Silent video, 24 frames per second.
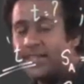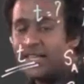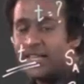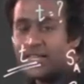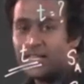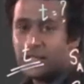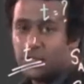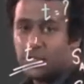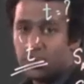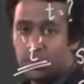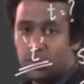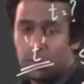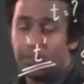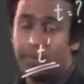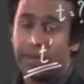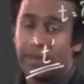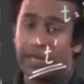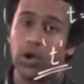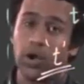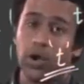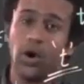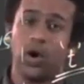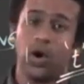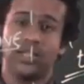these two
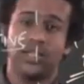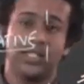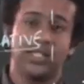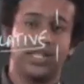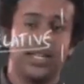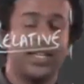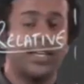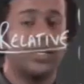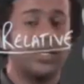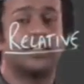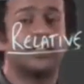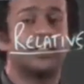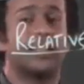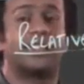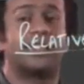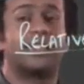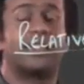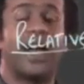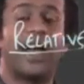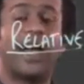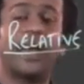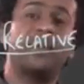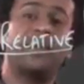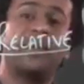because the
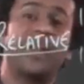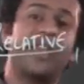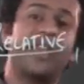time